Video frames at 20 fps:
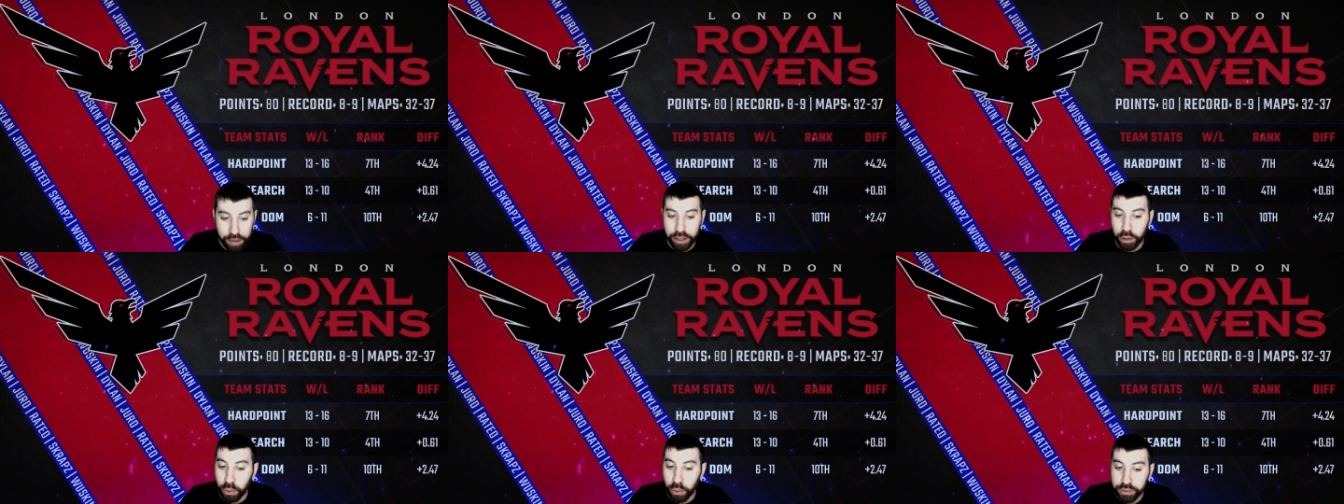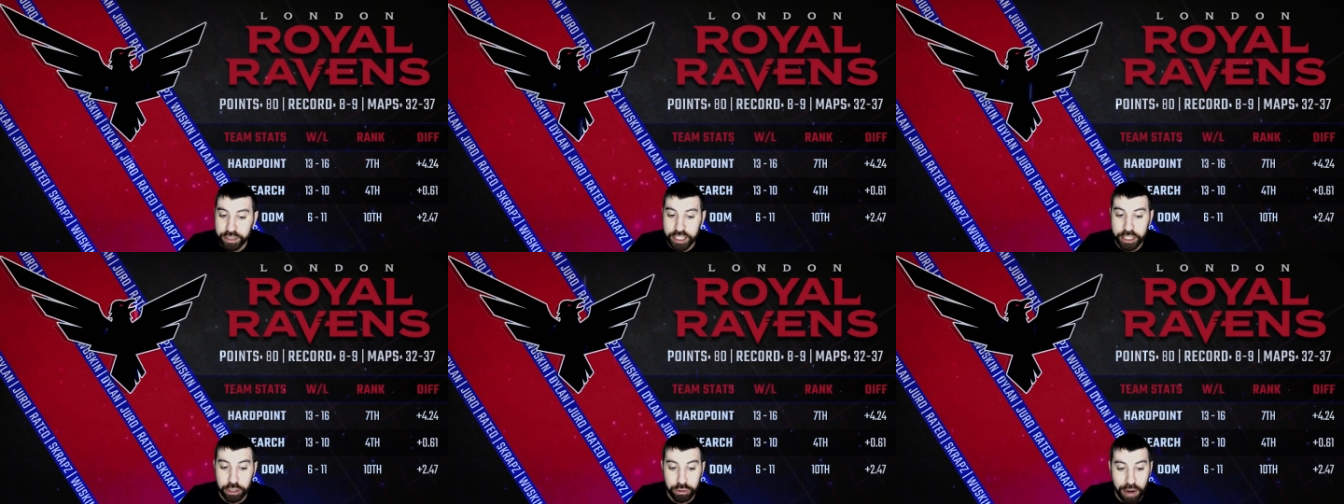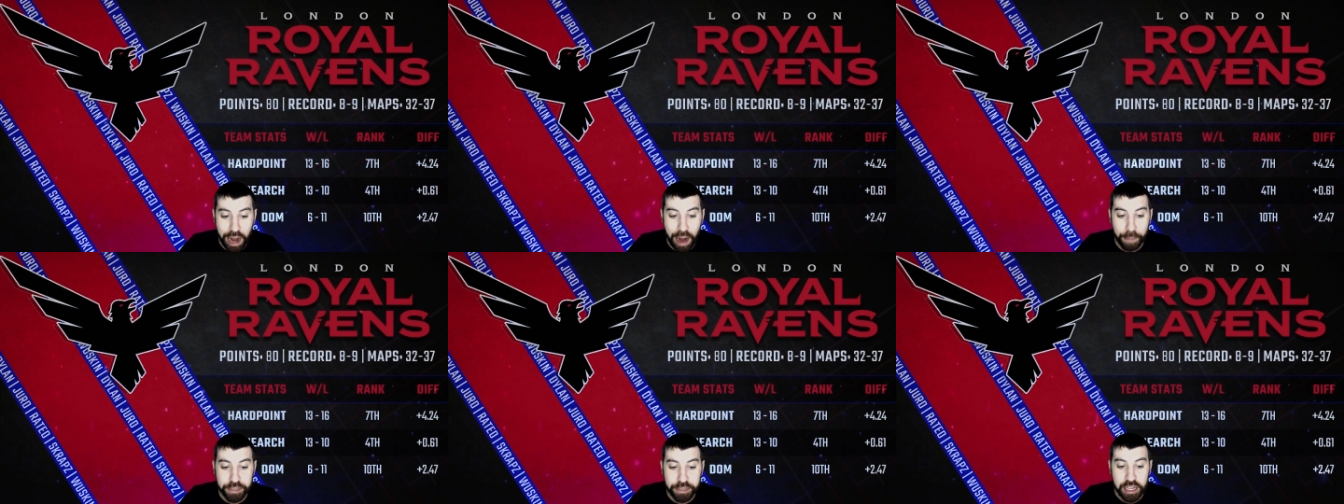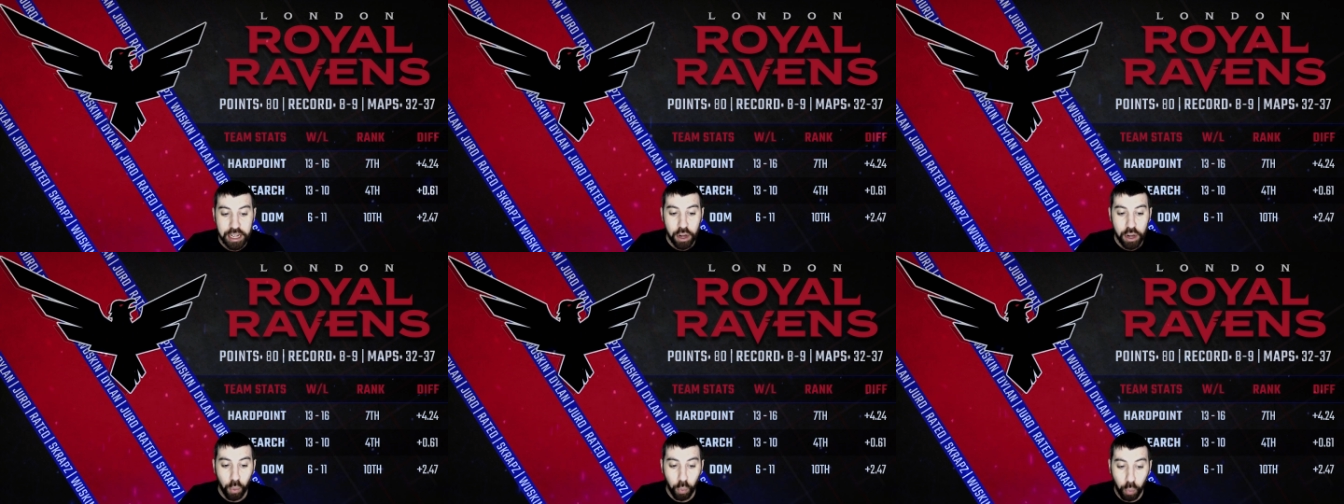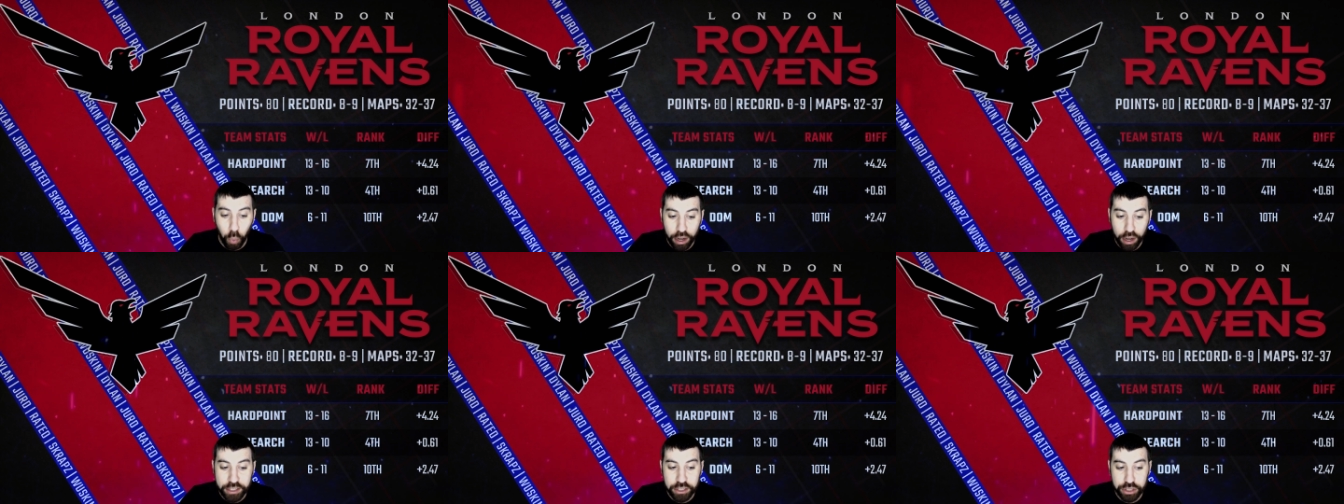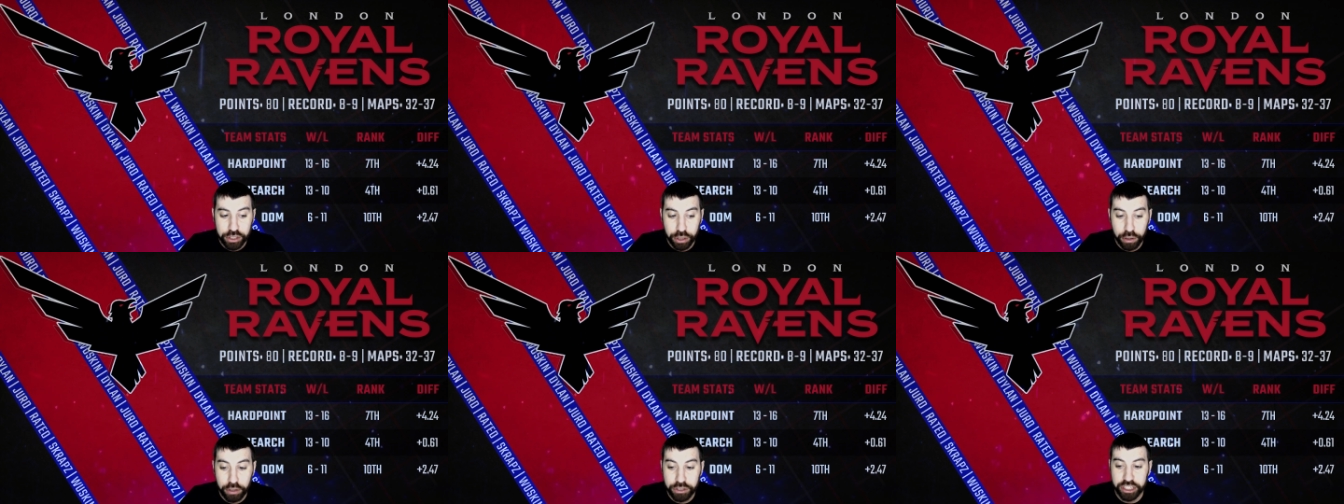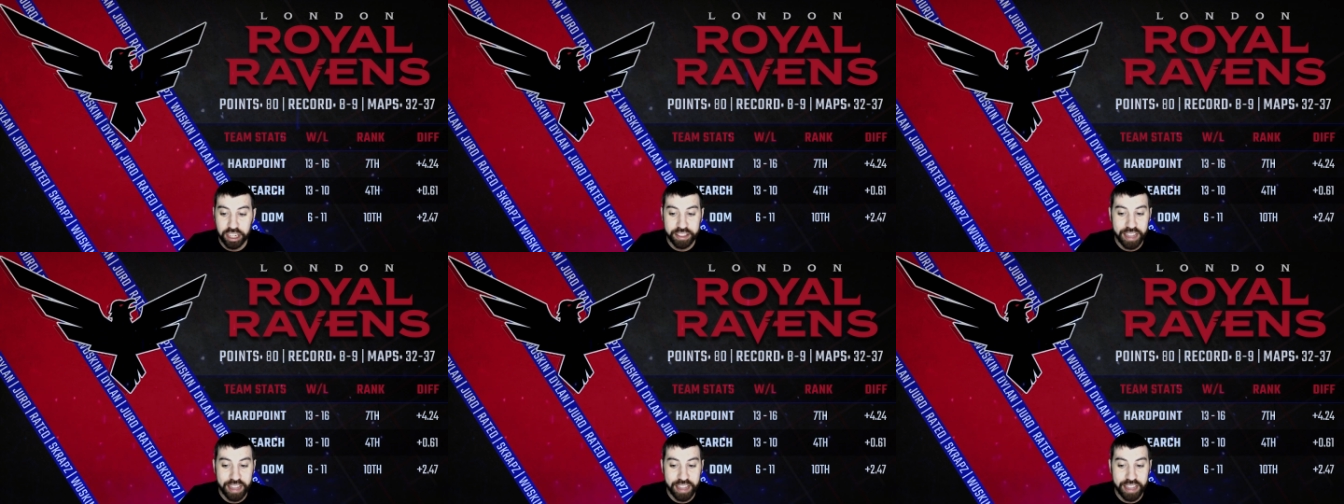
They only dropped one search,